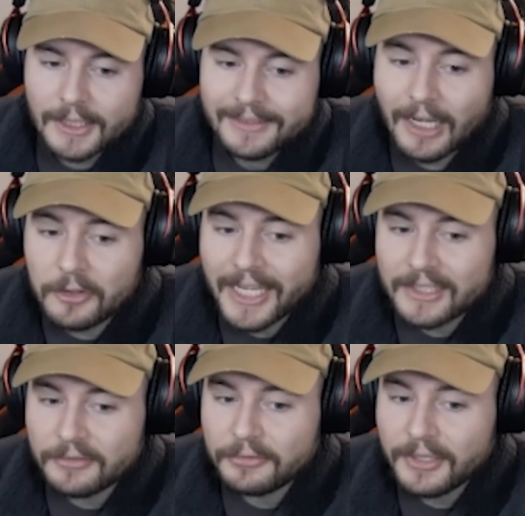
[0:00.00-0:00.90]
Now you
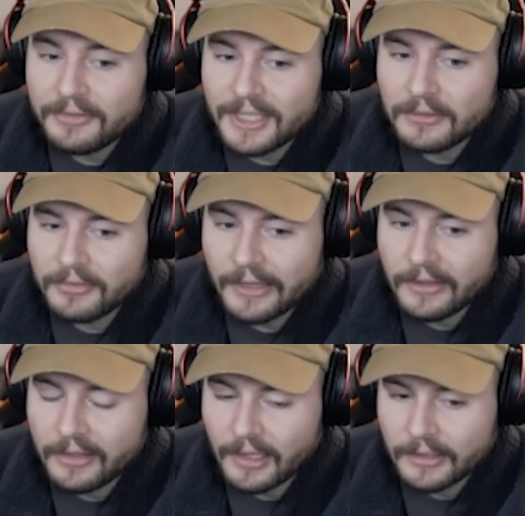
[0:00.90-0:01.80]
get 15 flat
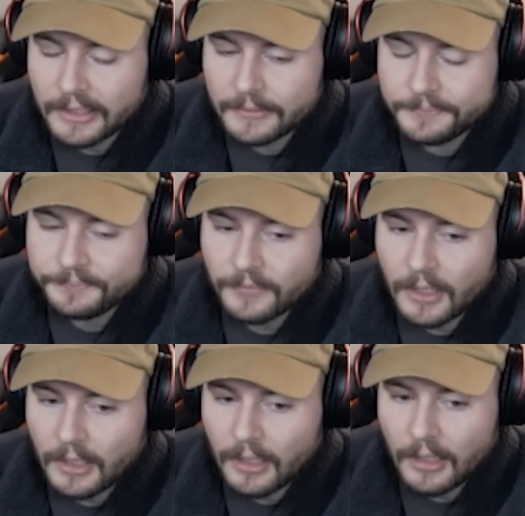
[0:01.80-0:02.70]
lethality,
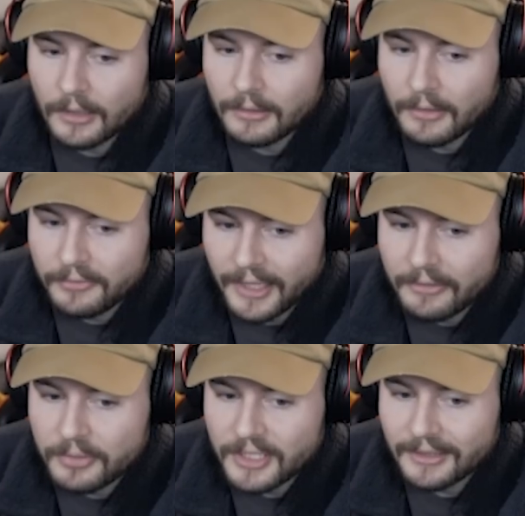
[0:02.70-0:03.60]

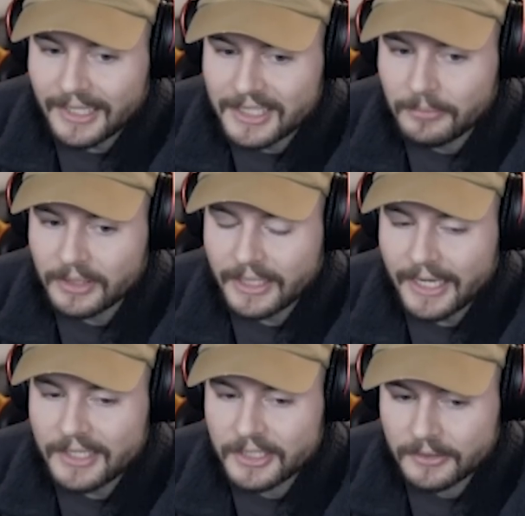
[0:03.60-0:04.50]
5% less ability
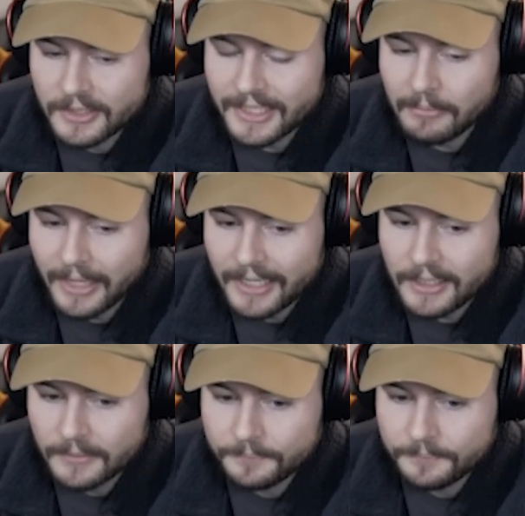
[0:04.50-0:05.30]
haste, same 80.